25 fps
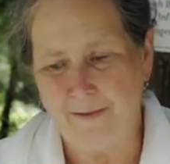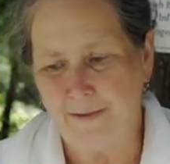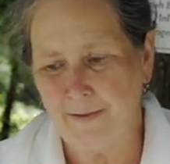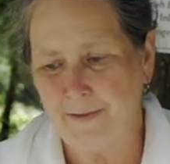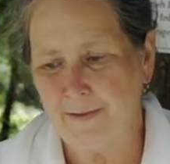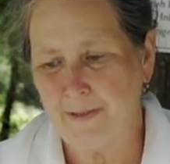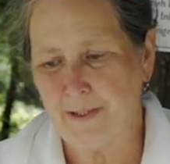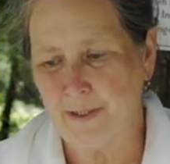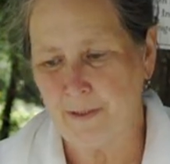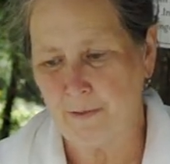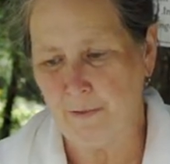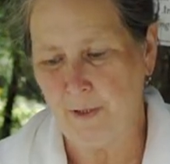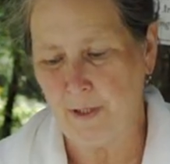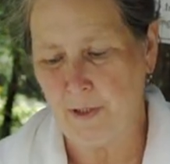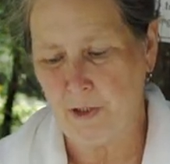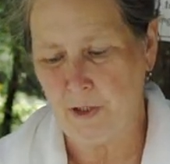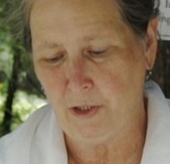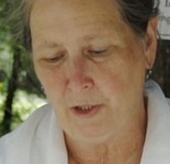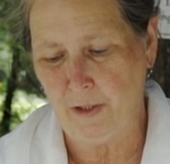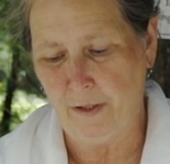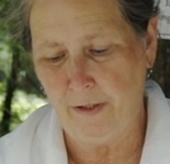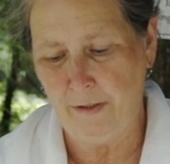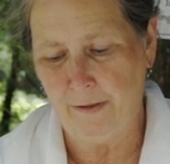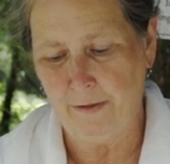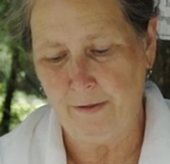
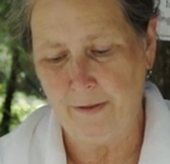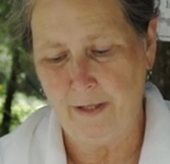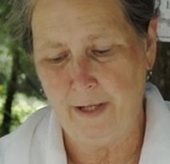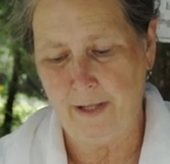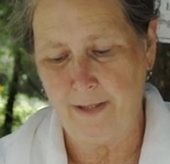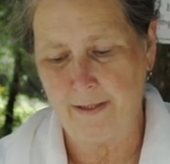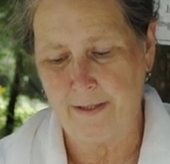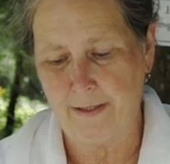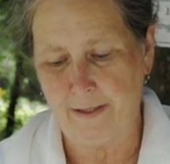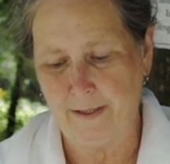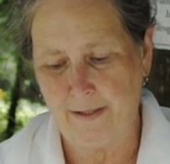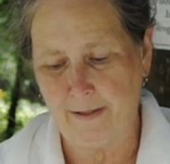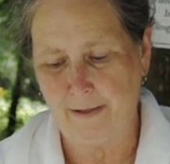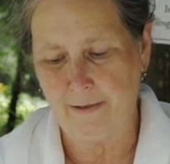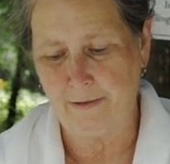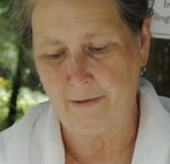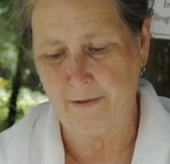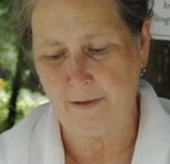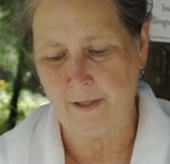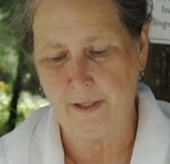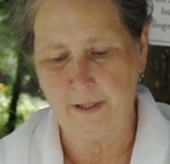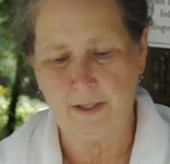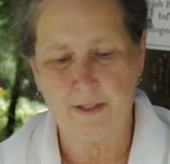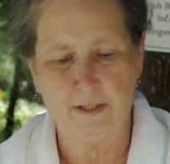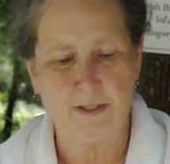Switchel as the
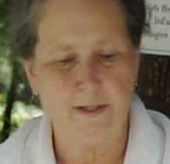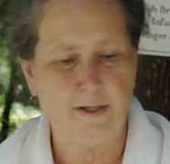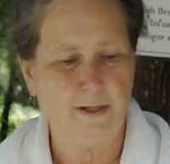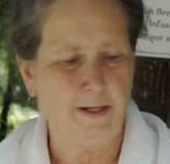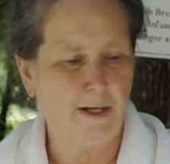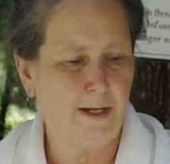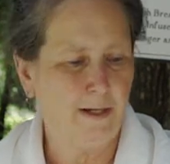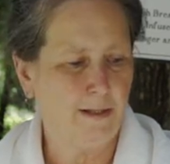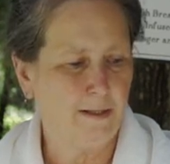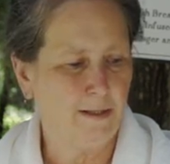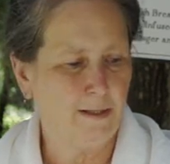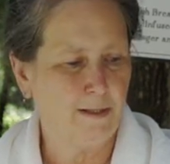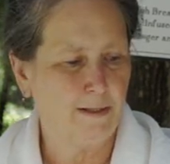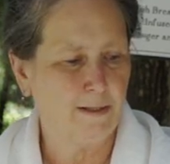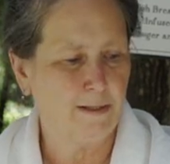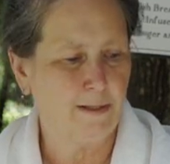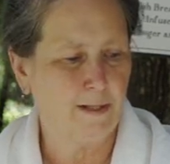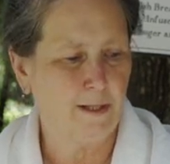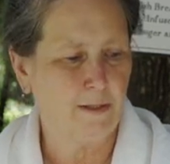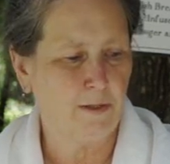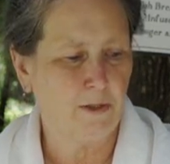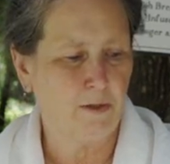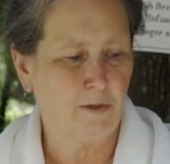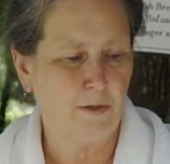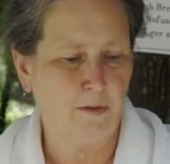traditional 18th
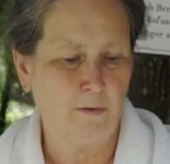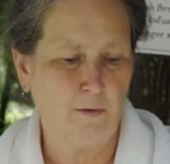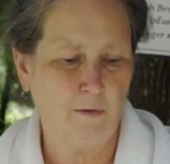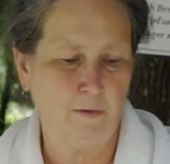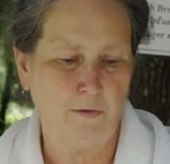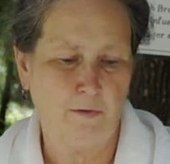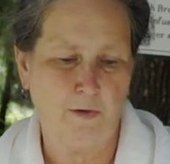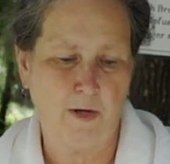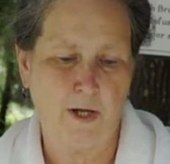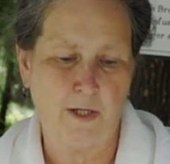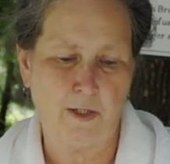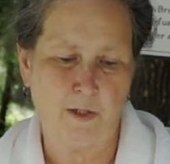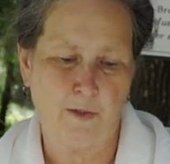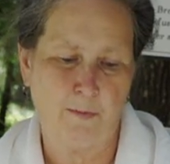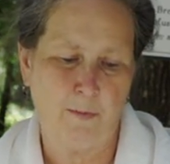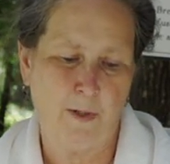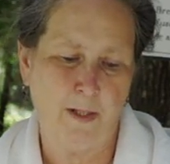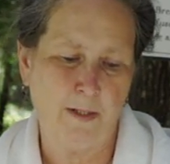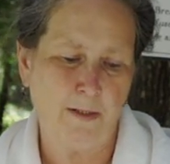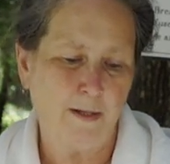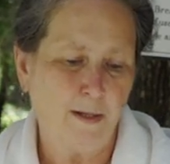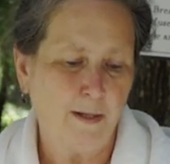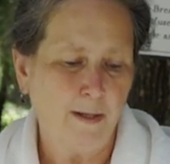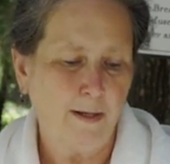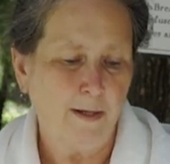century
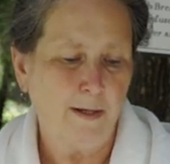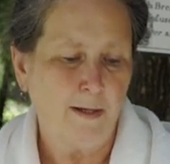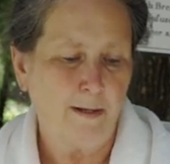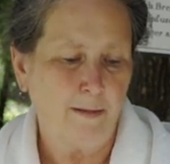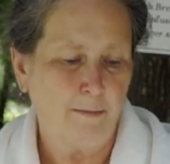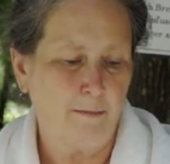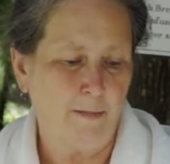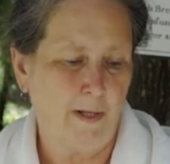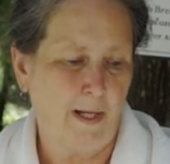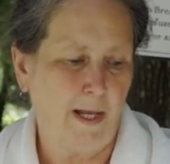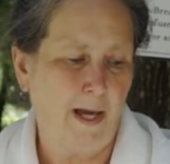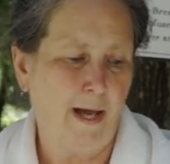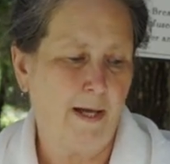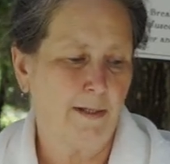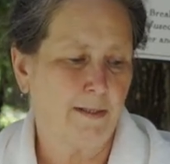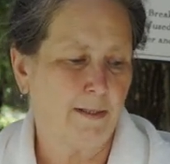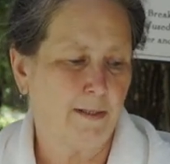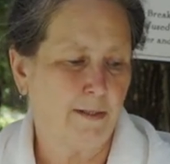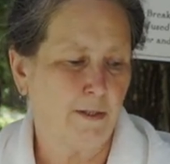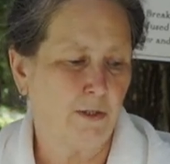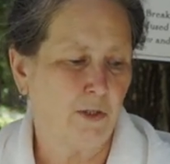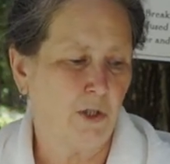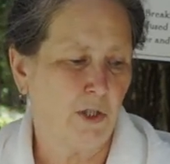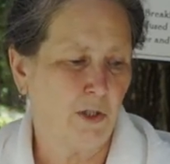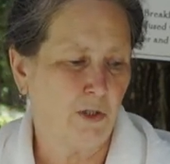refreshment,
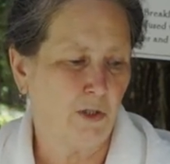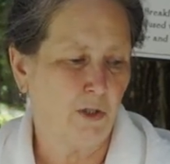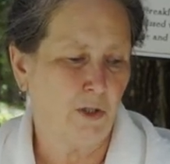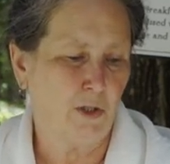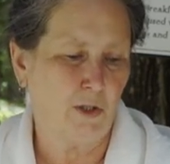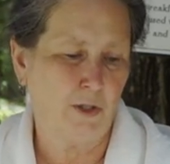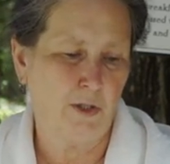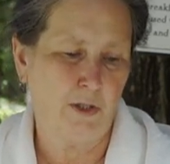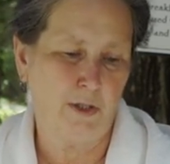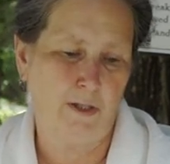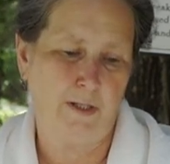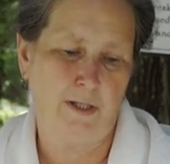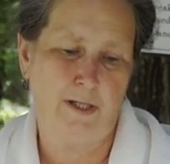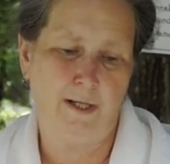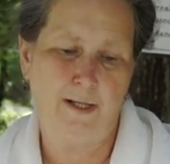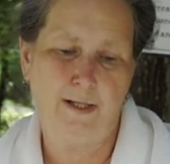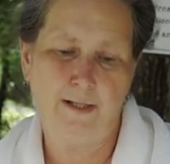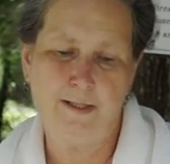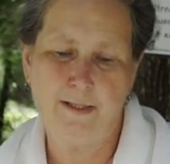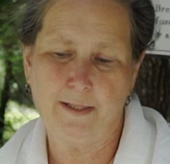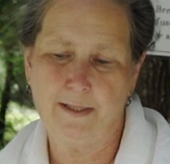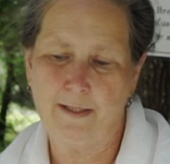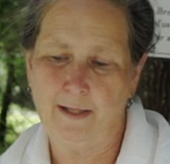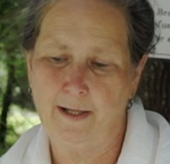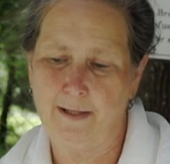molasses ginger
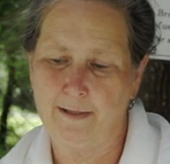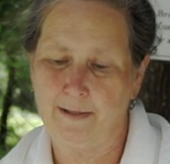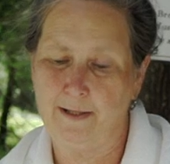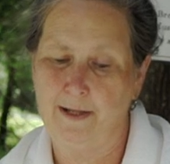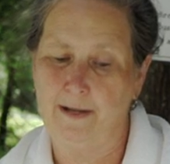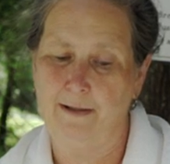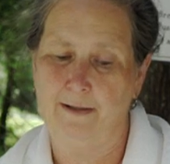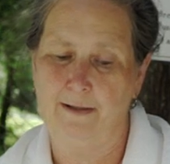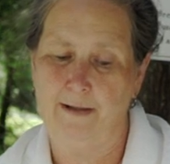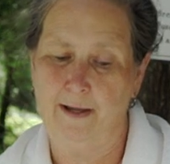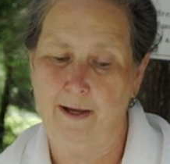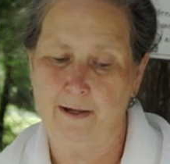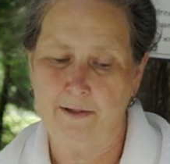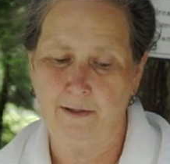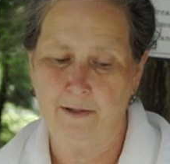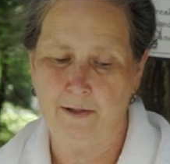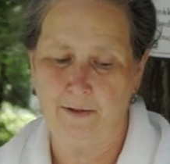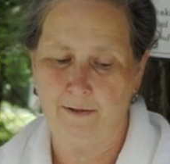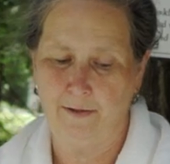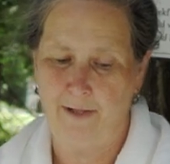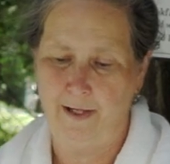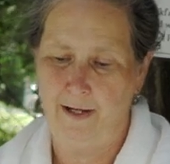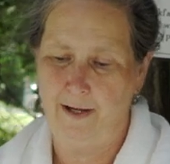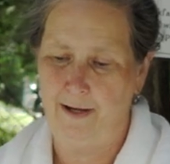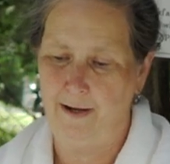cookies as our
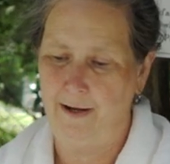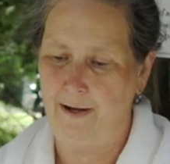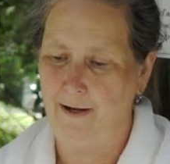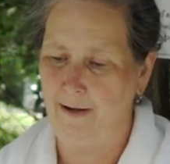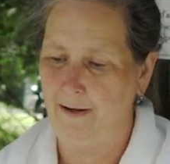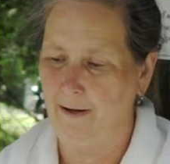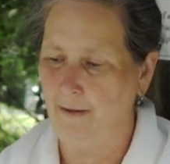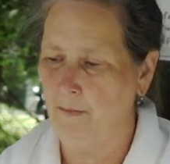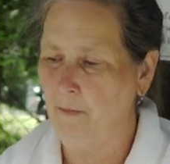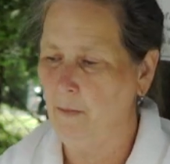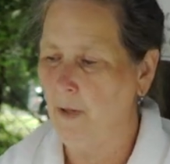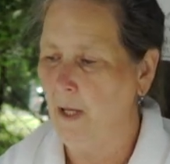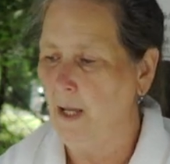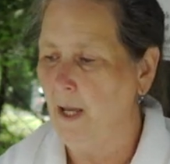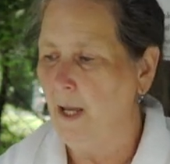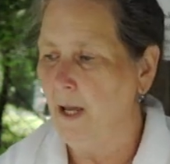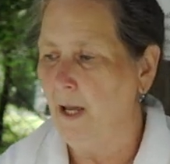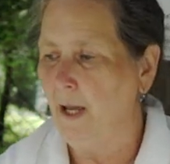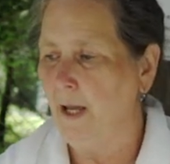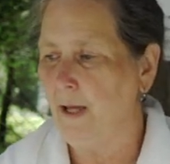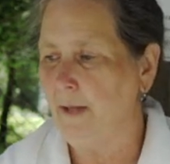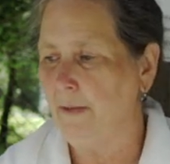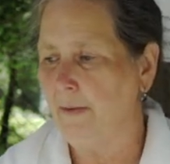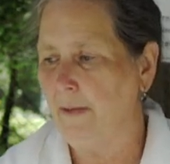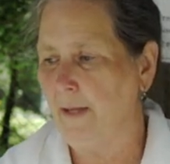luxury item,
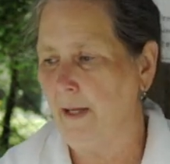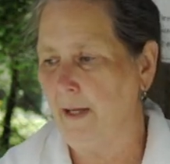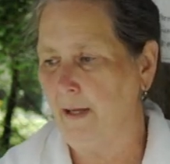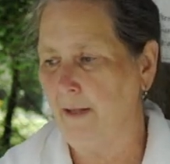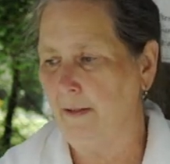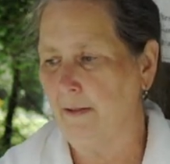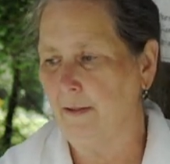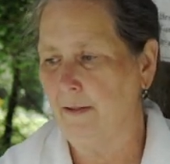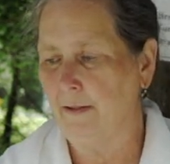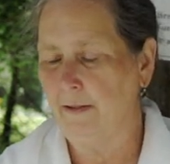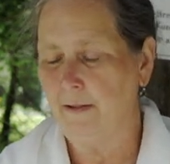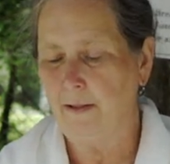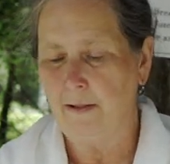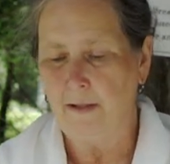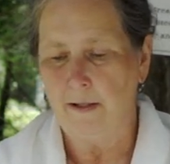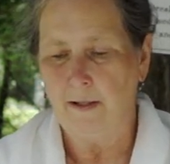and then